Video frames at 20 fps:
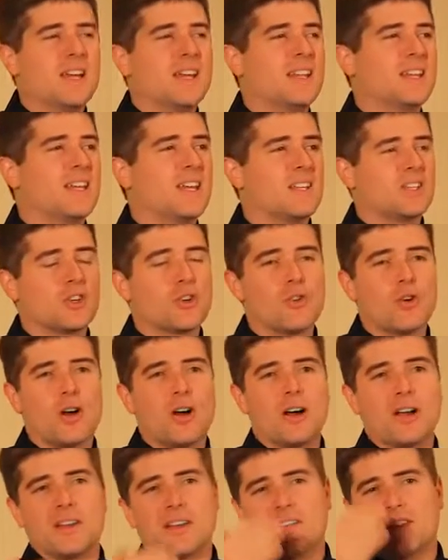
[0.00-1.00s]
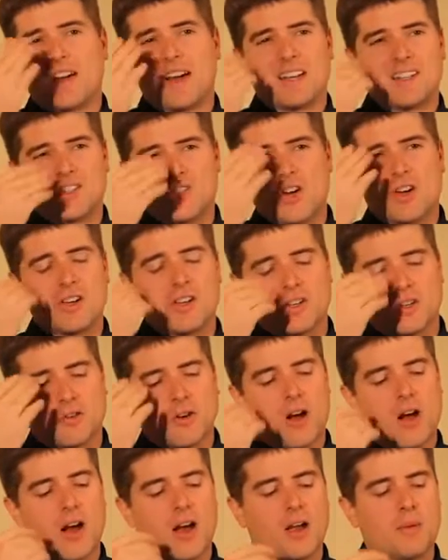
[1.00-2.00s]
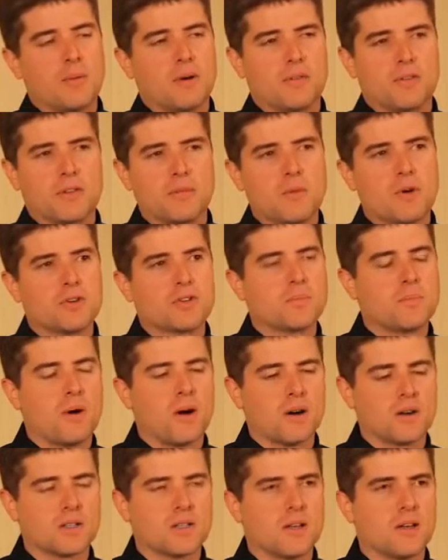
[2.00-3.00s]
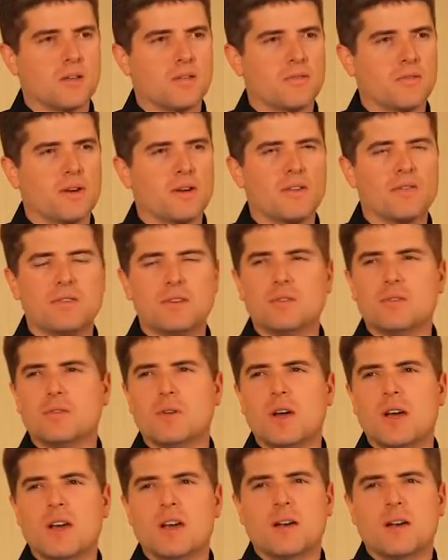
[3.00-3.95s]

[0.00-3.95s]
The kid's crying, they've got junk in their eye. But for the most part, uh, very few